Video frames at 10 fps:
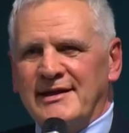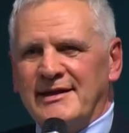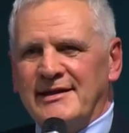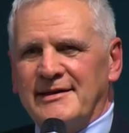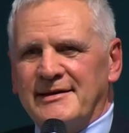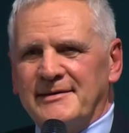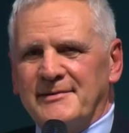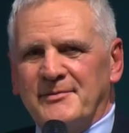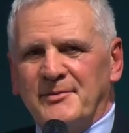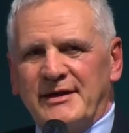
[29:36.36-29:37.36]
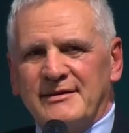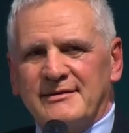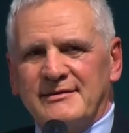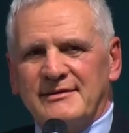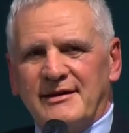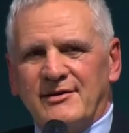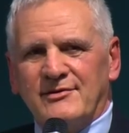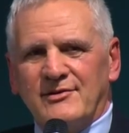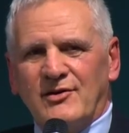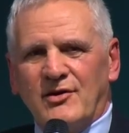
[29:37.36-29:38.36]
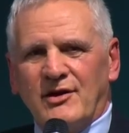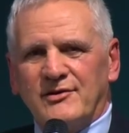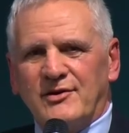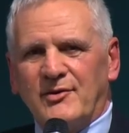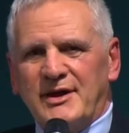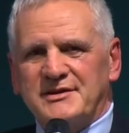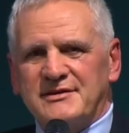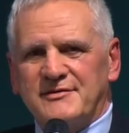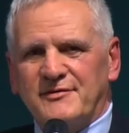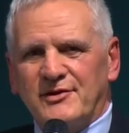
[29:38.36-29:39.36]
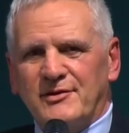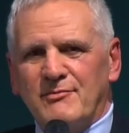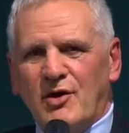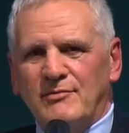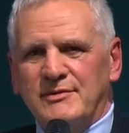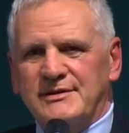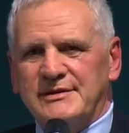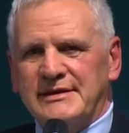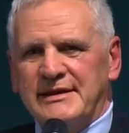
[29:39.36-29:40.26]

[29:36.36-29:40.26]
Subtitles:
When there are no other questions for the moment,